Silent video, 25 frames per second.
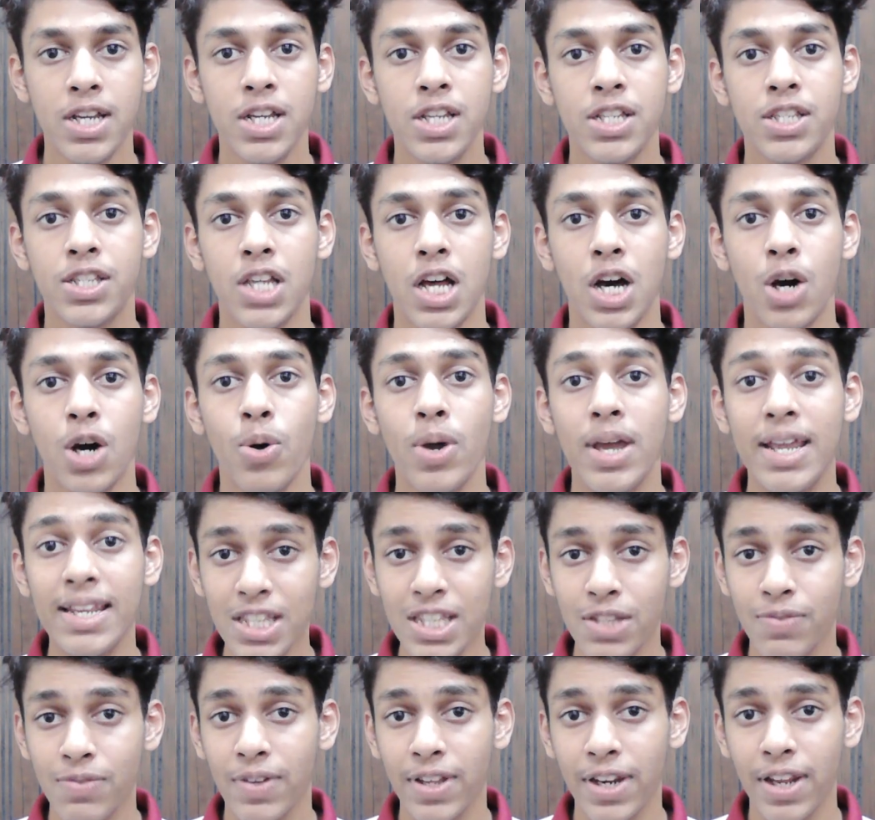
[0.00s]
So in
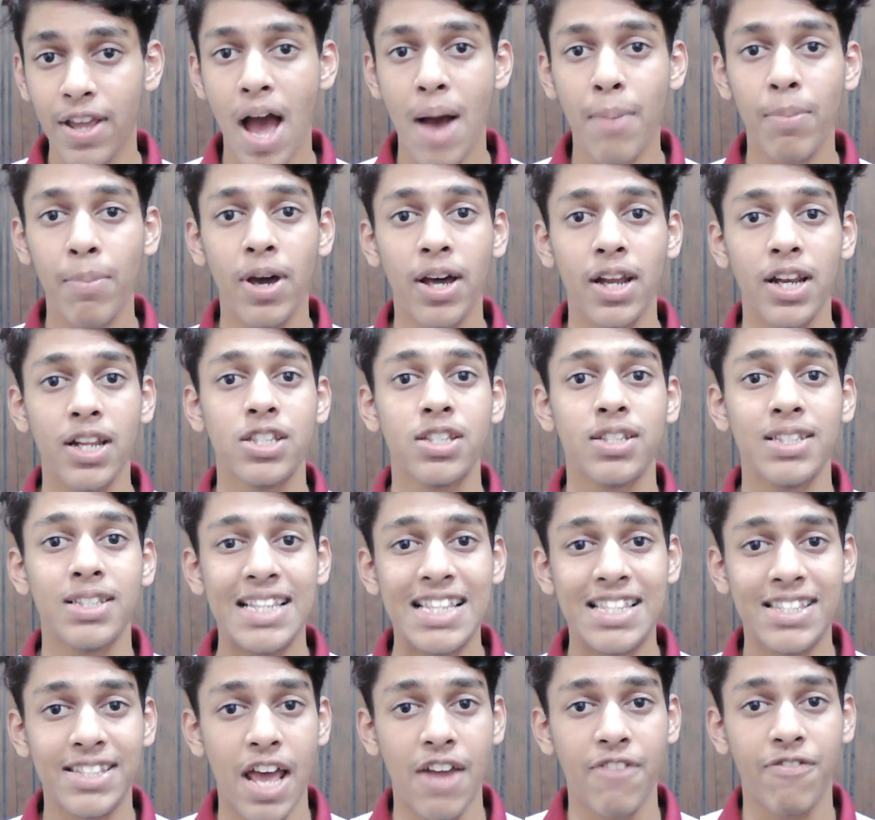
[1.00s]
this video, I'm gonna
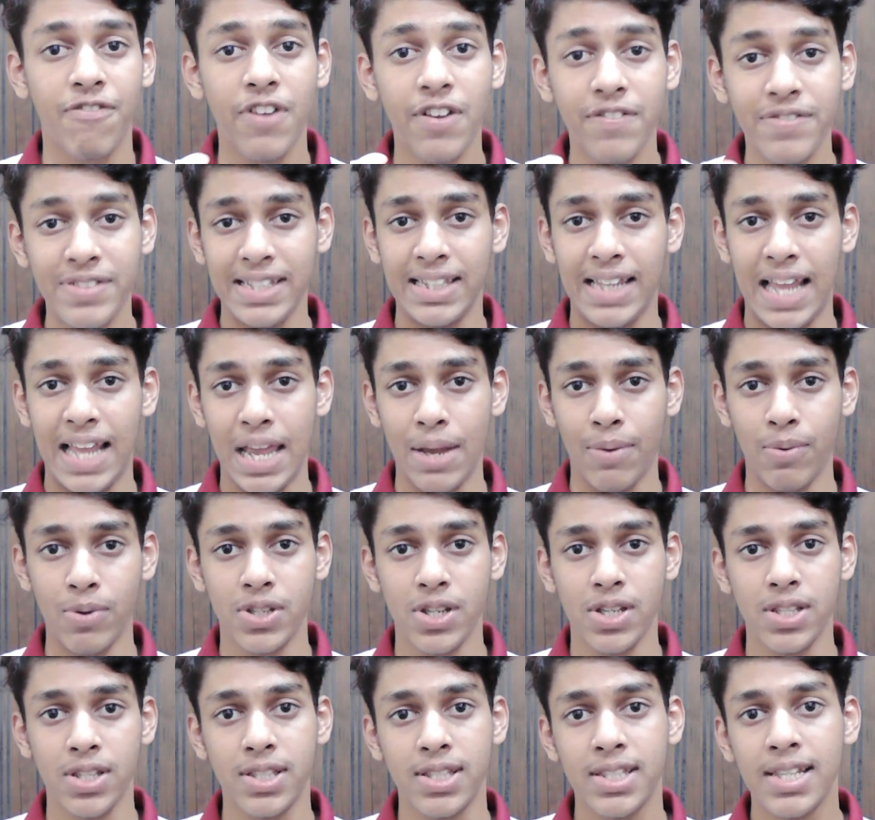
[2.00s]
list out 50
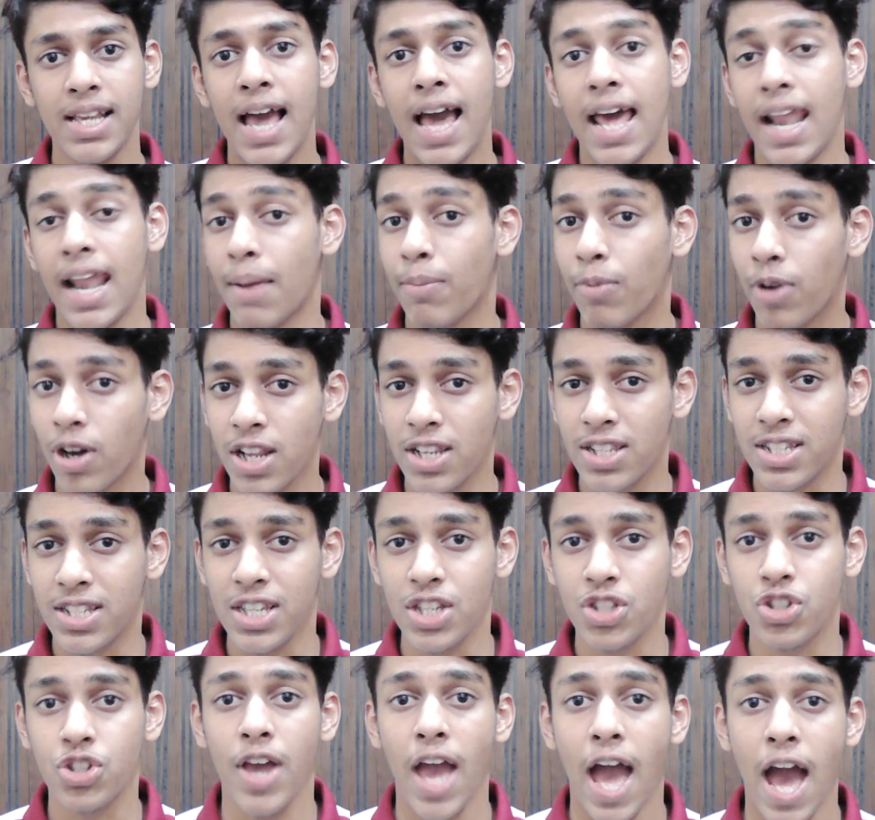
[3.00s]
languages and I'm gonna
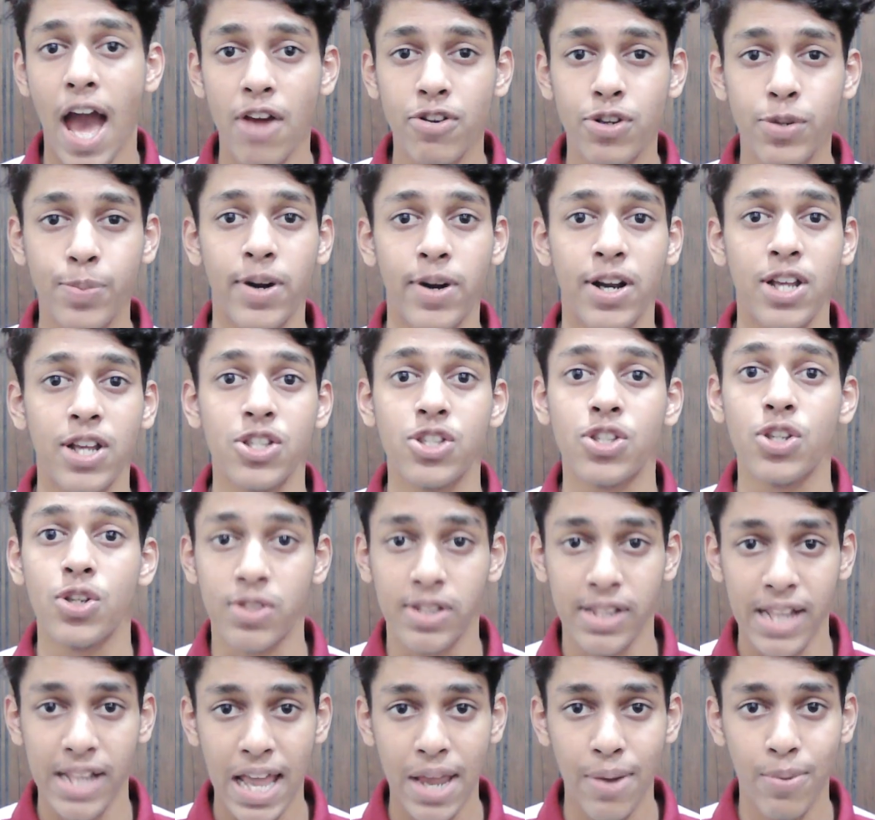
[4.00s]
teach you how to pronounce
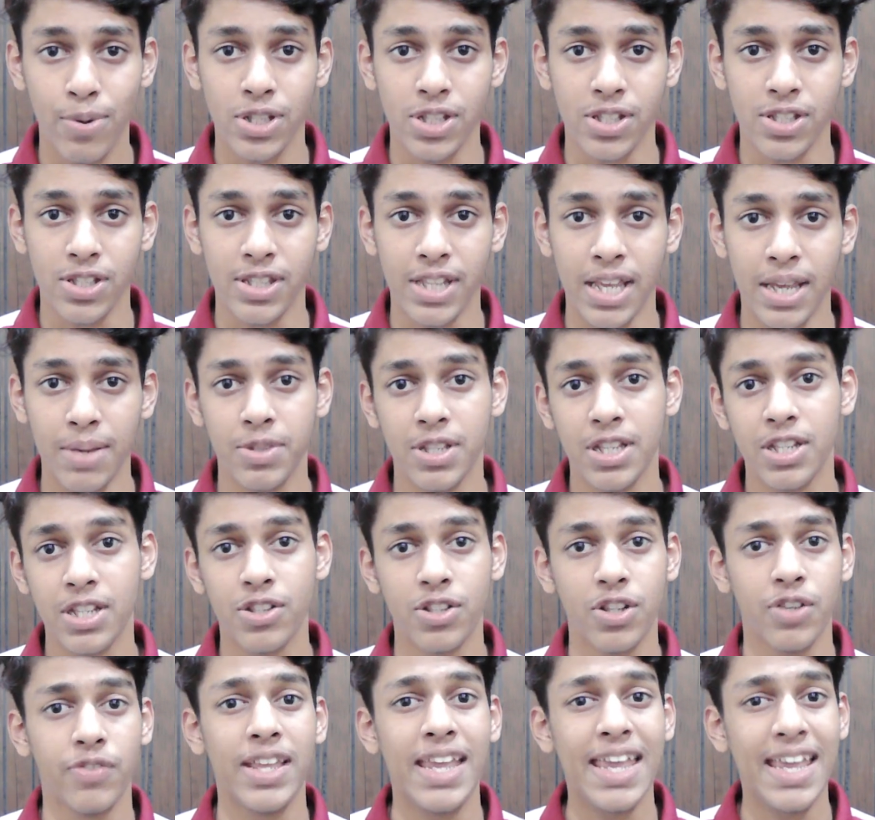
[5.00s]
those languages names
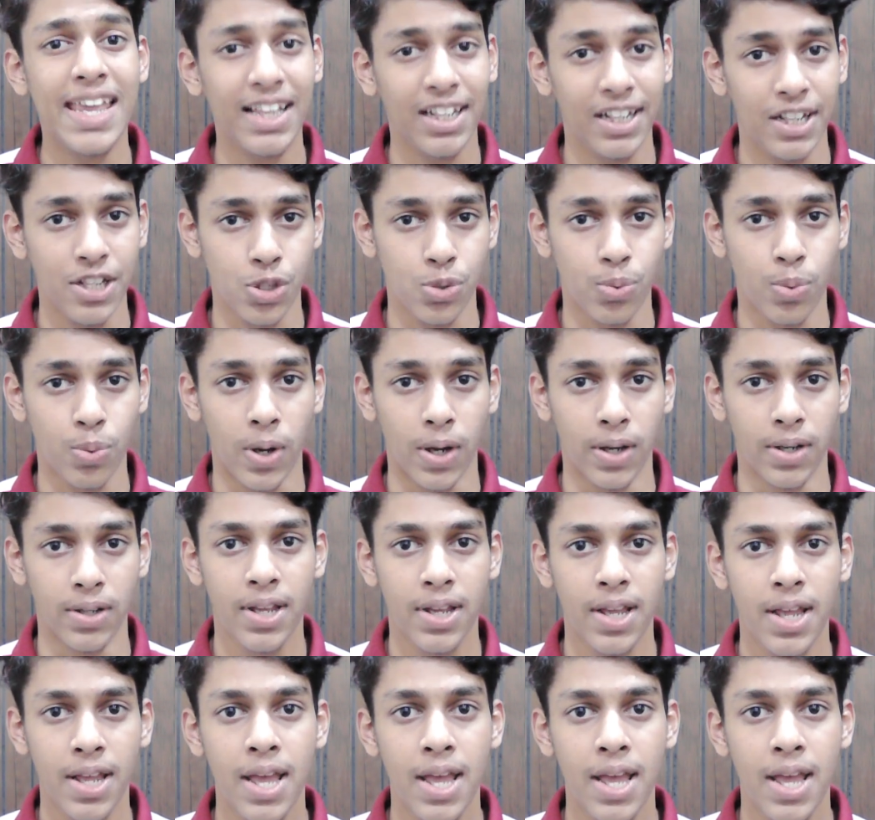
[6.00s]
instead of the English one.